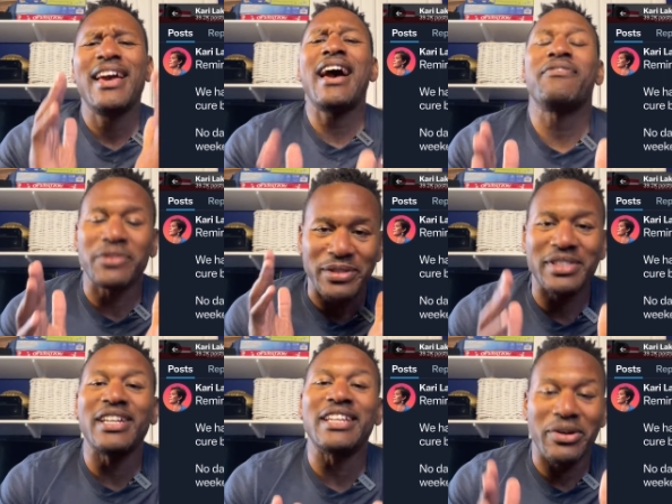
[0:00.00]
after
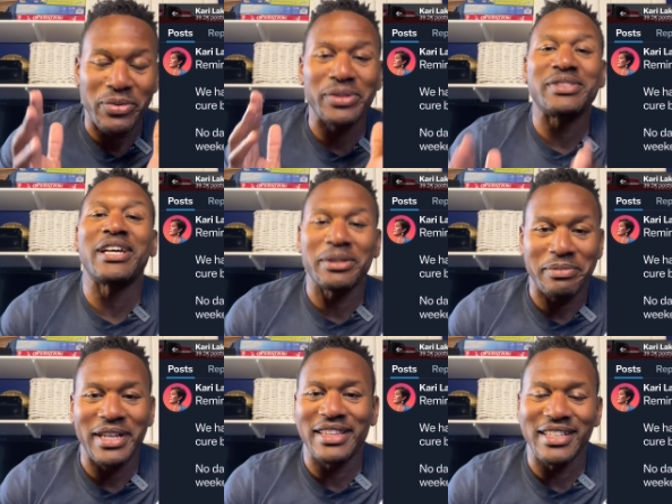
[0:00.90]
Sunday, we'll
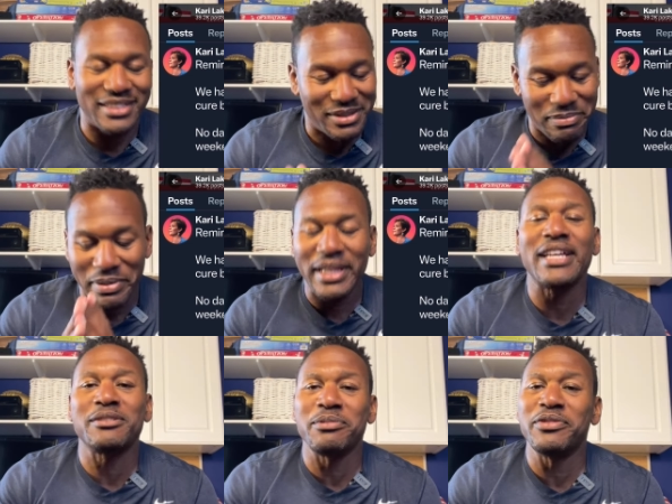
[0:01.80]
celebrate this, but
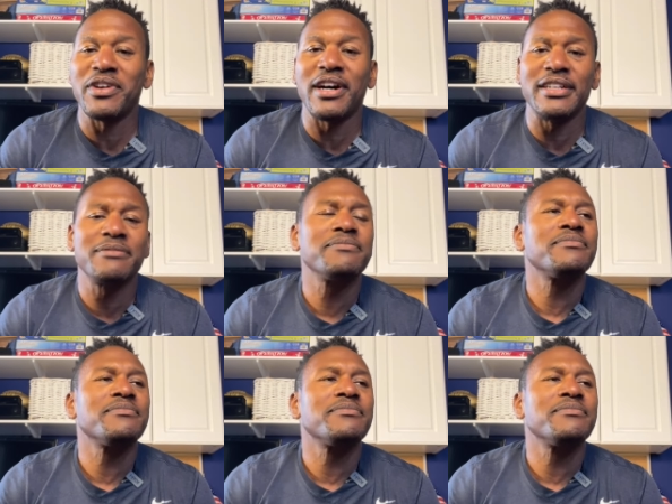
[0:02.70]
let's move on.